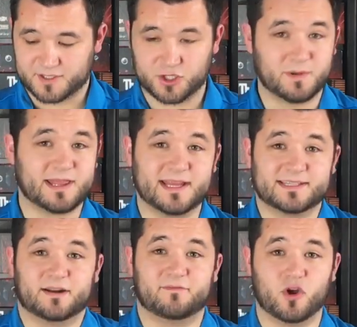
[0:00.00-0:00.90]
So many things
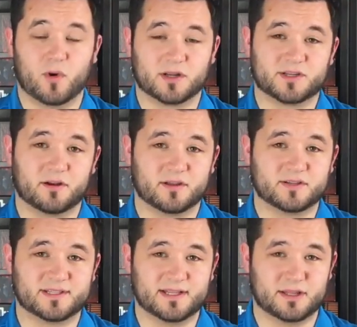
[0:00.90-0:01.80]
I don't even know where to start.
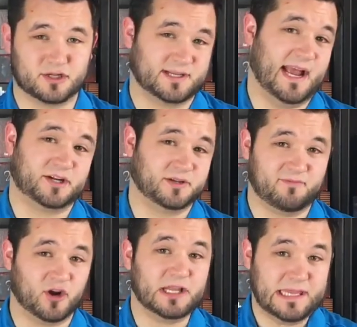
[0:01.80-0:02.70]
There's actually
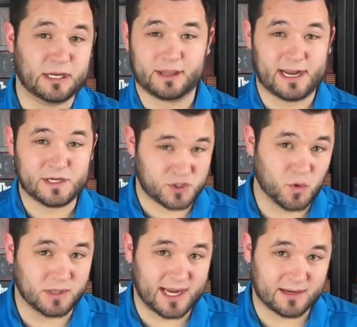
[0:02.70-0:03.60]
very little that I
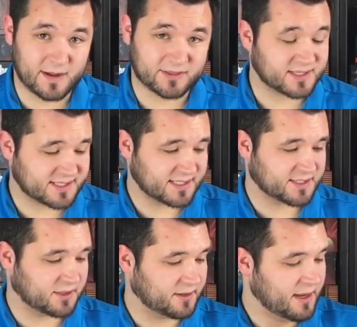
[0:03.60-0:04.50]
don't like about this
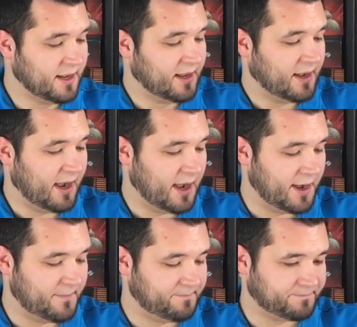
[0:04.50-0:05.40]
insert,
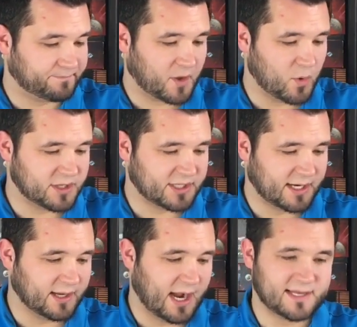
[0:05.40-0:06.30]
which
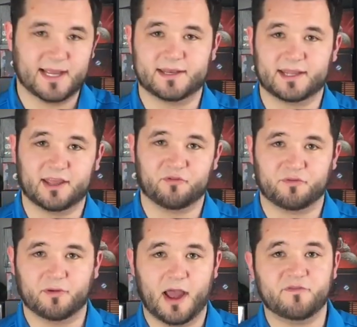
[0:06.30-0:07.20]
I tend to
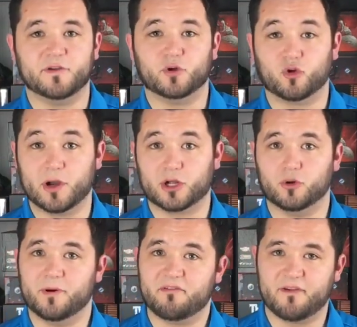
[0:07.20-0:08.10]
give, I feel,
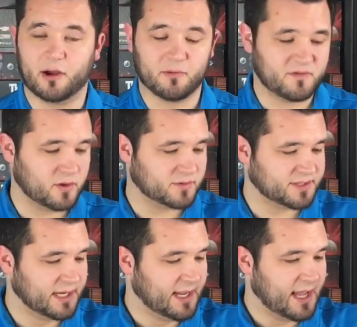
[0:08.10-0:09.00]
critical but fair reviews.